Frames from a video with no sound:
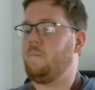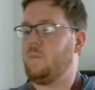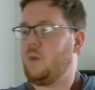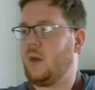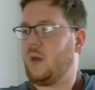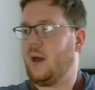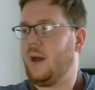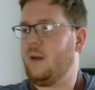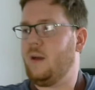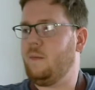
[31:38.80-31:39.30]

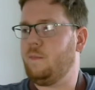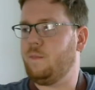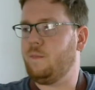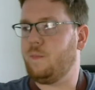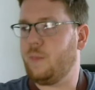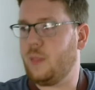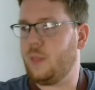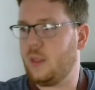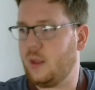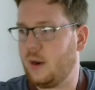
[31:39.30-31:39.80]
Okay?
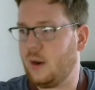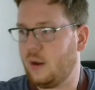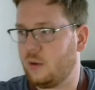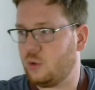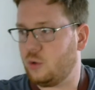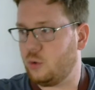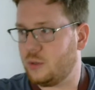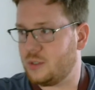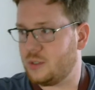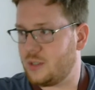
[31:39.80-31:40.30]
And I'll
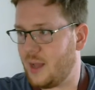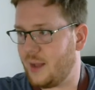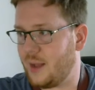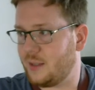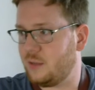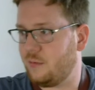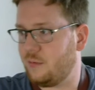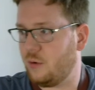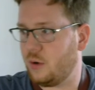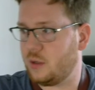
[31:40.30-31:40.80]
do a
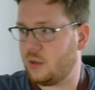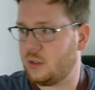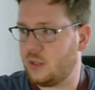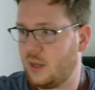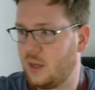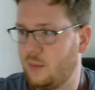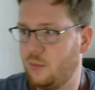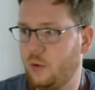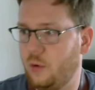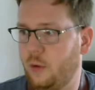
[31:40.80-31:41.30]
saxophone
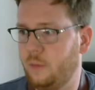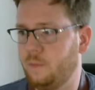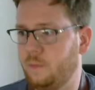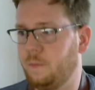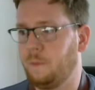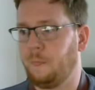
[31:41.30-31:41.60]
example.